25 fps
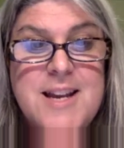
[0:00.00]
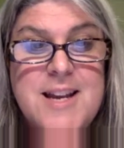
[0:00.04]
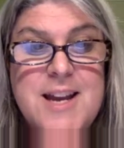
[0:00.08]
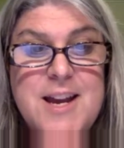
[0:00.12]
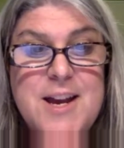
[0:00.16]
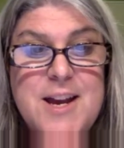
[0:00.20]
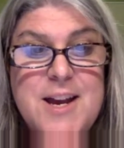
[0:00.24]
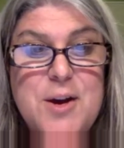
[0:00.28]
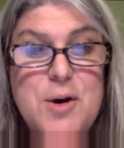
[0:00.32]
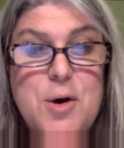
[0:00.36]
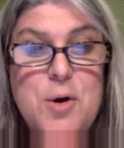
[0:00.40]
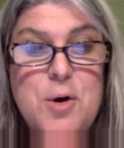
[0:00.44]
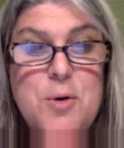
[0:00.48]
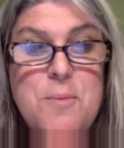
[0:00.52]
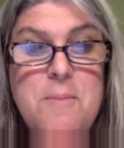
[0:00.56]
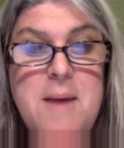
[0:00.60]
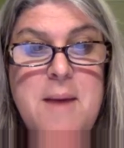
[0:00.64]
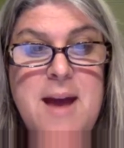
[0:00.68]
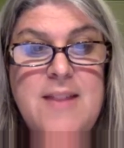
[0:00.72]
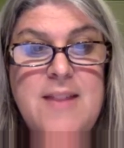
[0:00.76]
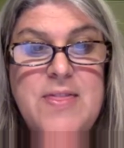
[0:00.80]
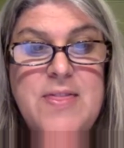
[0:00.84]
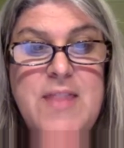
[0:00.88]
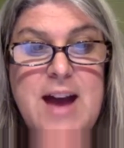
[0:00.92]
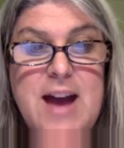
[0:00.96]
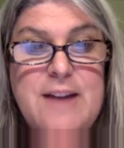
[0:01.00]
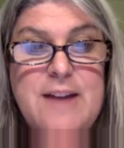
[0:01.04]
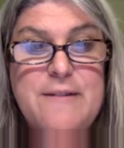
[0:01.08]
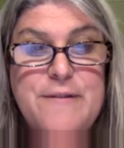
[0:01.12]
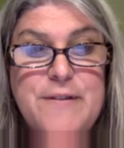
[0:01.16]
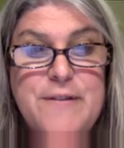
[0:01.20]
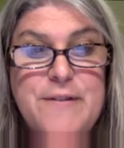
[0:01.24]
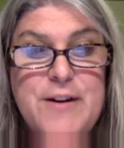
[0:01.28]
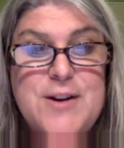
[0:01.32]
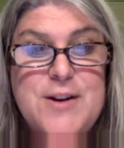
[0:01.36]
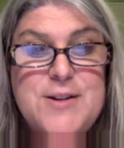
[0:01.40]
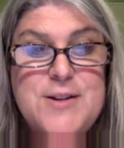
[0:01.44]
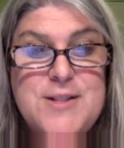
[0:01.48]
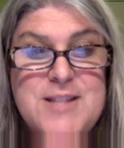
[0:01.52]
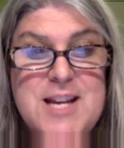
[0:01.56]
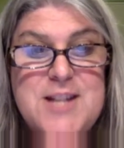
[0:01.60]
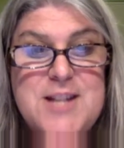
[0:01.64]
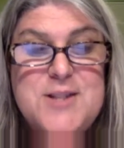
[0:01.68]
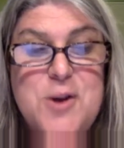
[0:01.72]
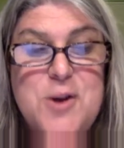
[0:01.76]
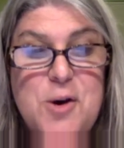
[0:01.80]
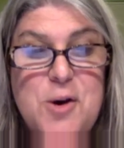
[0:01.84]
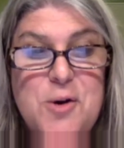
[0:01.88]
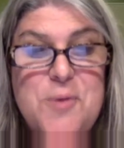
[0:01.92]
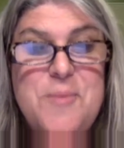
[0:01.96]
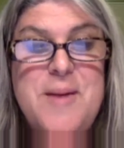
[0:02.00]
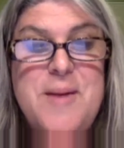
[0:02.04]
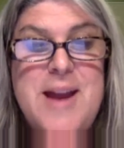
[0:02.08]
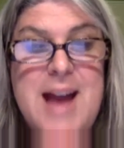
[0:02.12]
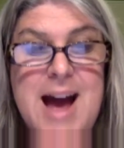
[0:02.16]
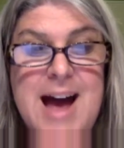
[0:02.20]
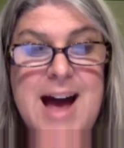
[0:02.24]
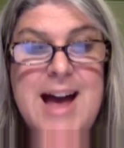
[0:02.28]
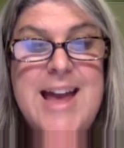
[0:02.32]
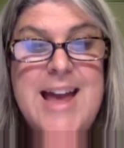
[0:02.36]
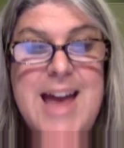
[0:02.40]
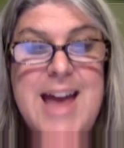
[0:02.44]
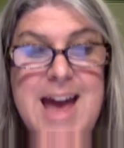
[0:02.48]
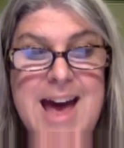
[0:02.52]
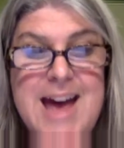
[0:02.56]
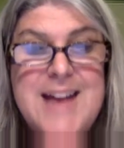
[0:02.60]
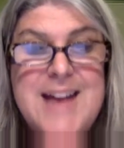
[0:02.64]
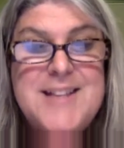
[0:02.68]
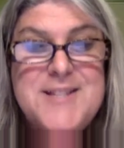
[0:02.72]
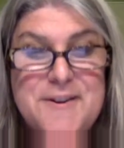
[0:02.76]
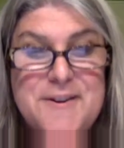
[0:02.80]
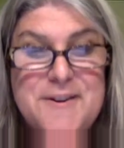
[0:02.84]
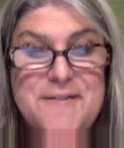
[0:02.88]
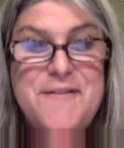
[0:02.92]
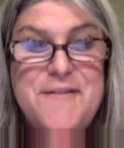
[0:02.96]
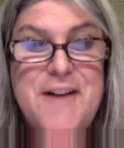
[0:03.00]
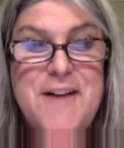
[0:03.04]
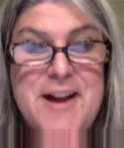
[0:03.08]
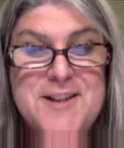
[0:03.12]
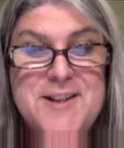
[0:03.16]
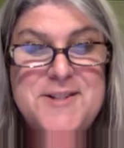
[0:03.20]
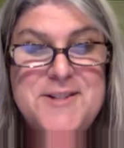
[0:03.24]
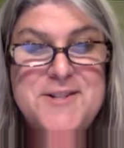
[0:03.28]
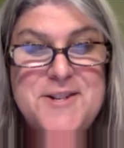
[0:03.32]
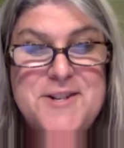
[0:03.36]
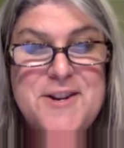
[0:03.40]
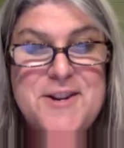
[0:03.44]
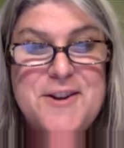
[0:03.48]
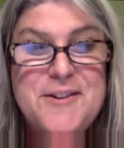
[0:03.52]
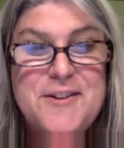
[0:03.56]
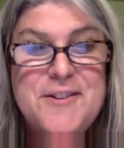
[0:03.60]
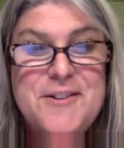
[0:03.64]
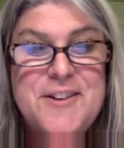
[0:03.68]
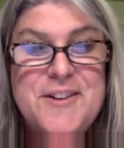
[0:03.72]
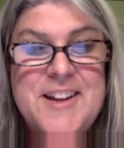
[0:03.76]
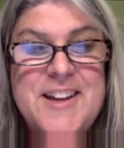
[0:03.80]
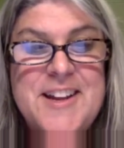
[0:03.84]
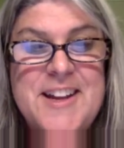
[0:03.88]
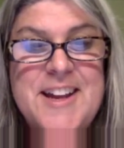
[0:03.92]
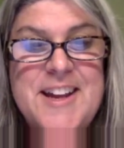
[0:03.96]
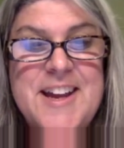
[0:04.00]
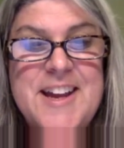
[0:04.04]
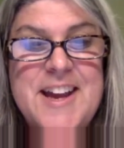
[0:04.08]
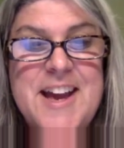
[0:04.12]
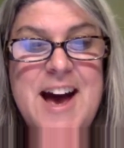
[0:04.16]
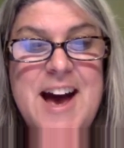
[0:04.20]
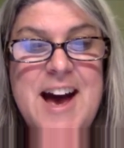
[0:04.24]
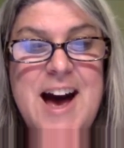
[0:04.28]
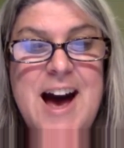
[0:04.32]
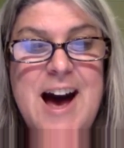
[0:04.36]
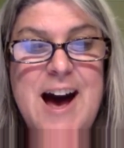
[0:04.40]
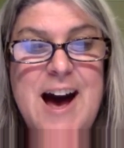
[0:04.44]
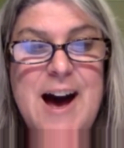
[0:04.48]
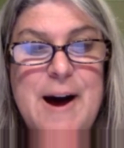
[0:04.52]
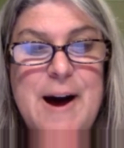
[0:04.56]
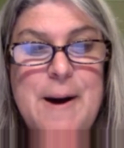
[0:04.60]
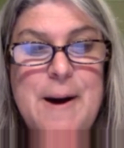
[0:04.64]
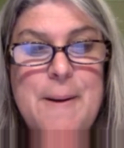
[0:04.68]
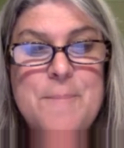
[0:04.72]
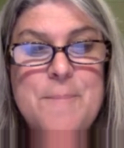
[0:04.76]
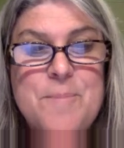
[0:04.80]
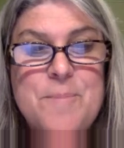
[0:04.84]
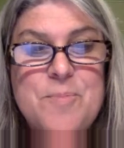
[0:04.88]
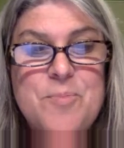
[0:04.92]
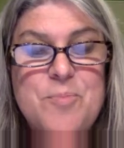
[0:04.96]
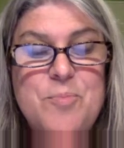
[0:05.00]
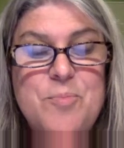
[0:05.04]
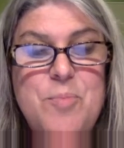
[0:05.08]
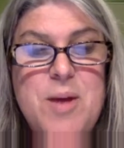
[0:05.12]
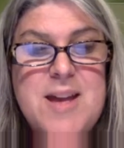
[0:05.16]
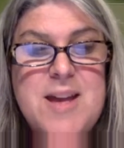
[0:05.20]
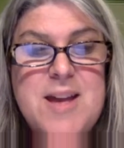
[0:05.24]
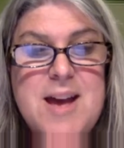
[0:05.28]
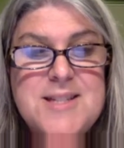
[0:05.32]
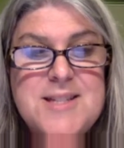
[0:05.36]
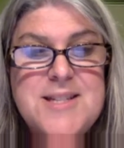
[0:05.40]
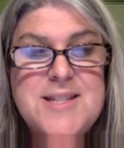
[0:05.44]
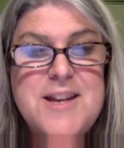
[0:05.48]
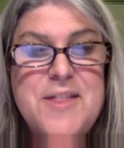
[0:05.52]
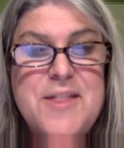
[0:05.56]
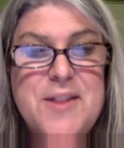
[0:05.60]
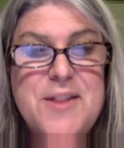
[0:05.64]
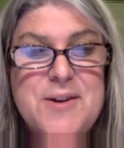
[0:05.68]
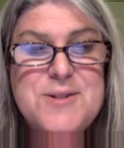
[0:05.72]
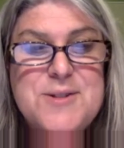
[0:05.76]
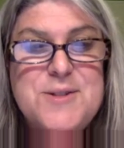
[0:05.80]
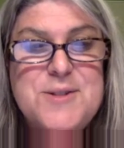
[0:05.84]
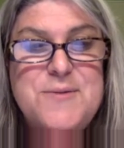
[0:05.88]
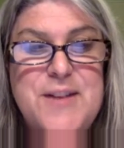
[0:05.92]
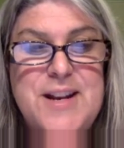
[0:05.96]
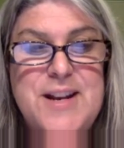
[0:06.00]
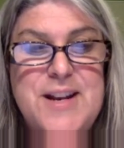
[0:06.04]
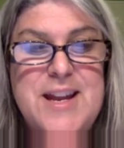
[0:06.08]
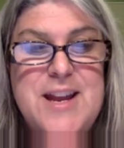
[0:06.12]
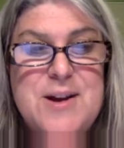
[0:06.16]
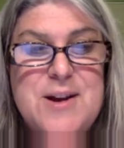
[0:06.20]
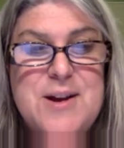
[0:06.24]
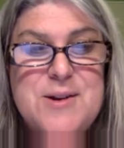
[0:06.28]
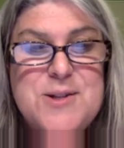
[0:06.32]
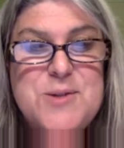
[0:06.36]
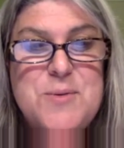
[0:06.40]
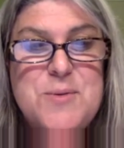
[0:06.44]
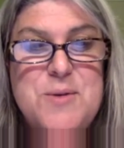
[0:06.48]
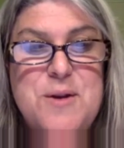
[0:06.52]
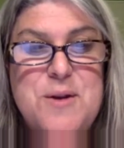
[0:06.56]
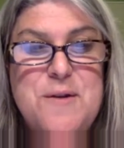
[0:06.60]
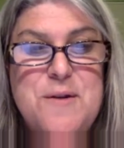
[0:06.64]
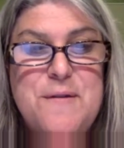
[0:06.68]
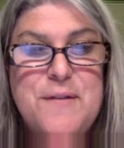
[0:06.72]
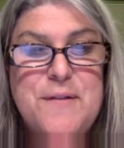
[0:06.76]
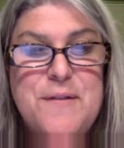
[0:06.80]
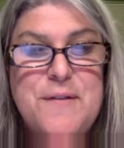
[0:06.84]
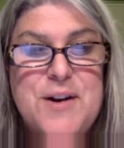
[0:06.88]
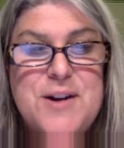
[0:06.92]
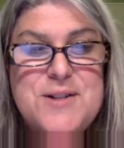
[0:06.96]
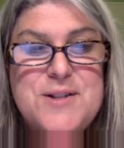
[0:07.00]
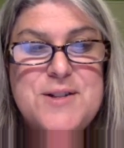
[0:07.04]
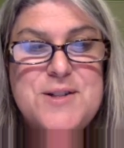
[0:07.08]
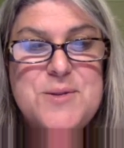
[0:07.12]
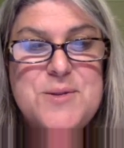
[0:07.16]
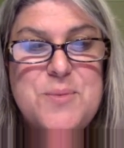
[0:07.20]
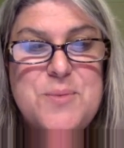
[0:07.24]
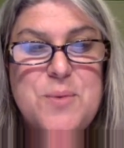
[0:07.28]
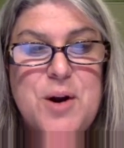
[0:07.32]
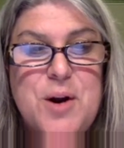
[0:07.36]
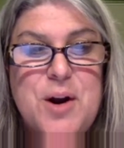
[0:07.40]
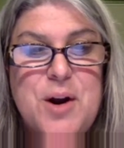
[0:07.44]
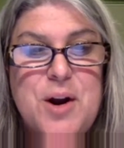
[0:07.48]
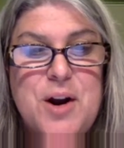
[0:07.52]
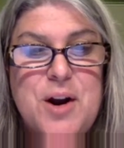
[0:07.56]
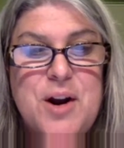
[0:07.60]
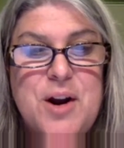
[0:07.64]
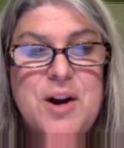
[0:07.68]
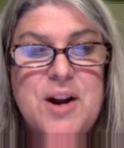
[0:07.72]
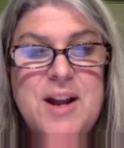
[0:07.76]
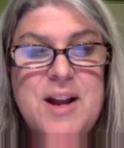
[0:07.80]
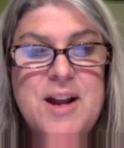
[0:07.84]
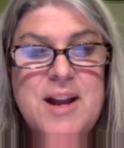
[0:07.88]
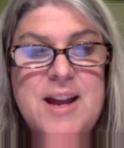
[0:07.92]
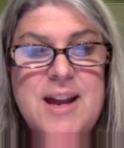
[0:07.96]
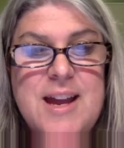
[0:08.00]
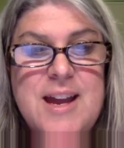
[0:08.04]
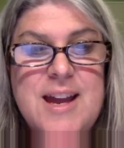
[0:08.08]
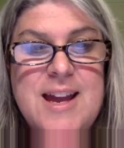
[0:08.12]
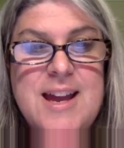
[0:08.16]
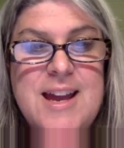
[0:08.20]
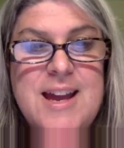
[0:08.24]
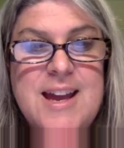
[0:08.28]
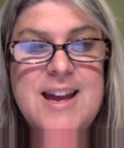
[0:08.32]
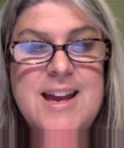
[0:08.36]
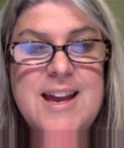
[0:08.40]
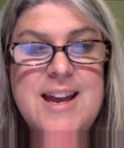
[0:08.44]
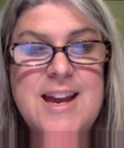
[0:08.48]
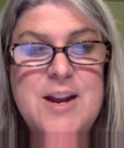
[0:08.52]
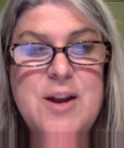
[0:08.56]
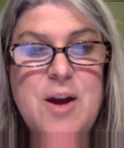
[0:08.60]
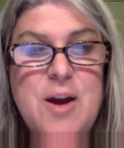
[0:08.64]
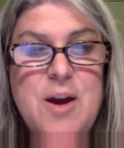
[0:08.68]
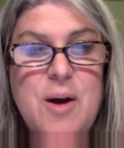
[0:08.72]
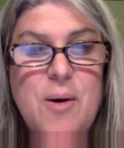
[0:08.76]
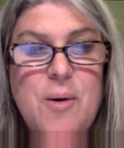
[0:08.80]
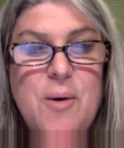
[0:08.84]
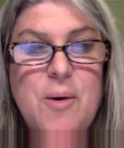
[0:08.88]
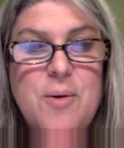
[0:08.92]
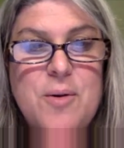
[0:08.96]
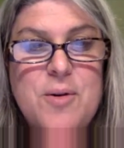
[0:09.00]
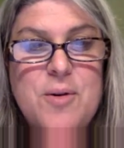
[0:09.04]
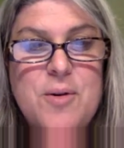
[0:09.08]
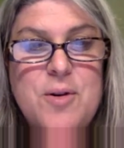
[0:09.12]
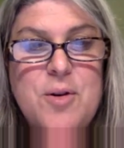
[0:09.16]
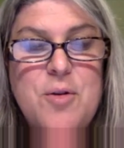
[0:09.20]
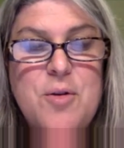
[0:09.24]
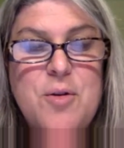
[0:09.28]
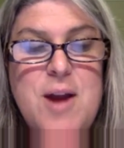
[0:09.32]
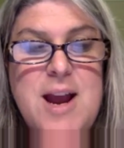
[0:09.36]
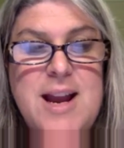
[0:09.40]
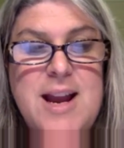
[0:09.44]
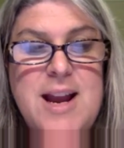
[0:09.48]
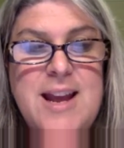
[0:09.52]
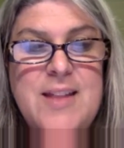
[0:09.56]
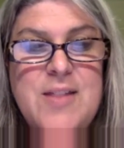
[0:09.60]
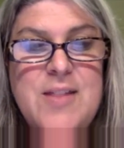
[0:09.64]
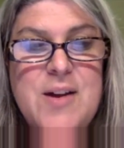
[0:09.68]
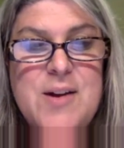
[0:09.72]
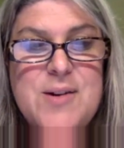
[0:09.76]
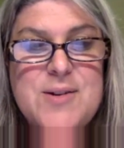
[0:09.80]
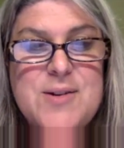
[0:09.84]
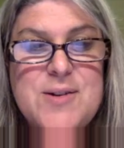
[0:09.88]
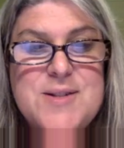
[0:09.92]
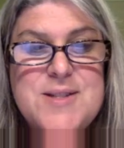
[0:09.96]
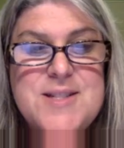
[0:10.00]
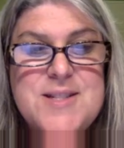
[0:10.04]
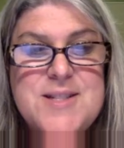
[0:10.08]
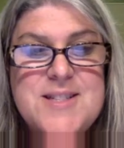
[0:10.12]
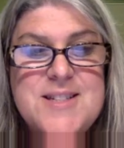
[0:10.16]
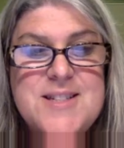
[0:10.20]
who made that first, that told me I had to find you because of those videos when you first were, you know, creating those,